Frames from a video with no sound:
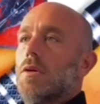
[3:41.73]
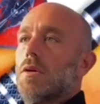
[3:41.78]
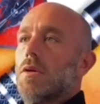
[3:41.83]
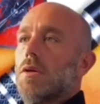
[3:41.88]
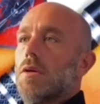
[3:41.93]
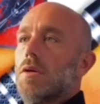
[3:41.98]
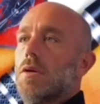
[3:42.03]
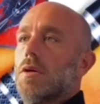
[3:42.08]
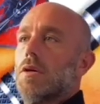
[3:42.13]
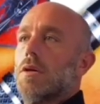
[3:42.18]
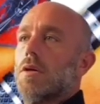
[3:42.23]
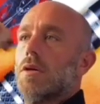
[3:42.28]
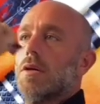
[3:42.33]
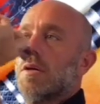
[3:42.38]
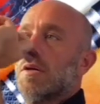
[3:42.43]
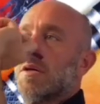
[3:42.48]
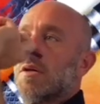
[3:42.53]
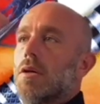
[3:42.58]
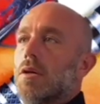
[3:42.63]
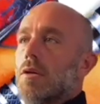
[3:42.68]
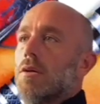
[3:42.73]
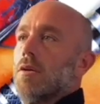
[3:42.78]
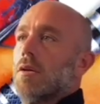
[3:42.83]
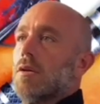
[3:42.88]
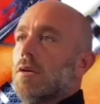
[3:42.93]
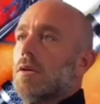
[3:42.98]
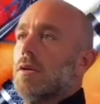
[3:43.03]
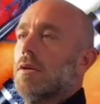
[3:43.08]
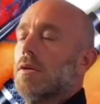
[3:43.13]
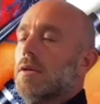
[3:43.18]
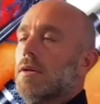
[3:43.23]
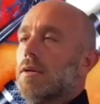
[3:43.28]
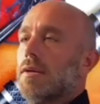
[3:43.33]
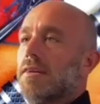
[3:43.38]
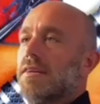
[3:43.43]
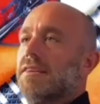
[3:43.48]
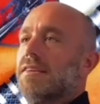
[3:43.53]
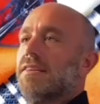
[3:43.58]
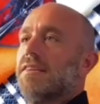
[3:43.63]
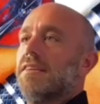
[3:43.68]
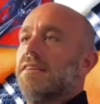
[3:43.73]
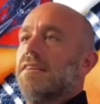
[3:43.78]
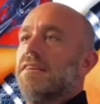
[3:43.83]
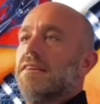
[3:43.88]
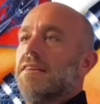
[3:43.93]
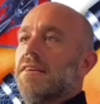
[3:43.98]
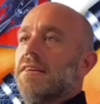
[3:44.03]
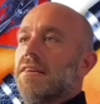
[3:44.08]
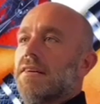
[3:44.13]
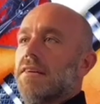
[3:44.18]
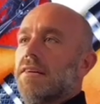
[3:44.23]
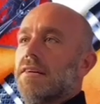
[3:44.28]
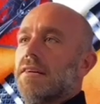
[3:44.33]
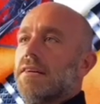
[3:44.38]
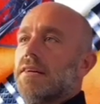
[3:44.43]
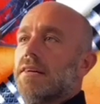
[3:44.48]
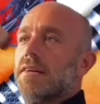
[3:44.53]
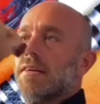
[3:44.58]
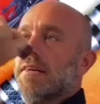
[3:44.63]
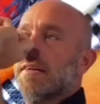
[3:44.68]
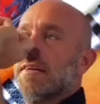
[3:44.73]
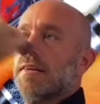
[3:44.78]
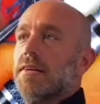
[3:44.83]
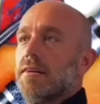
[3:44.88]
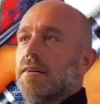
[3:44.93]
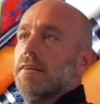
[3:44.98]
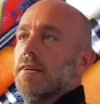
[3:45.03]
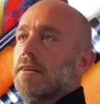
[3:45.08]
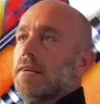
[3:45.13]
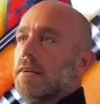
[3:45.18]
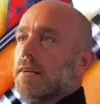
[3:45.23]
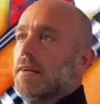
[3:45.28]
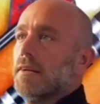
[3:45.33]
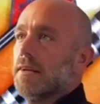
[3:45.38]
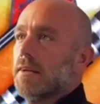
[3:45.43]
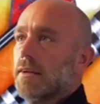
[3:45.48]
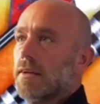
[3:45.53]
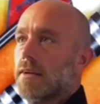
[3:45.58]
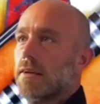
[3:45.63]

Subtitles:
(no one is talking)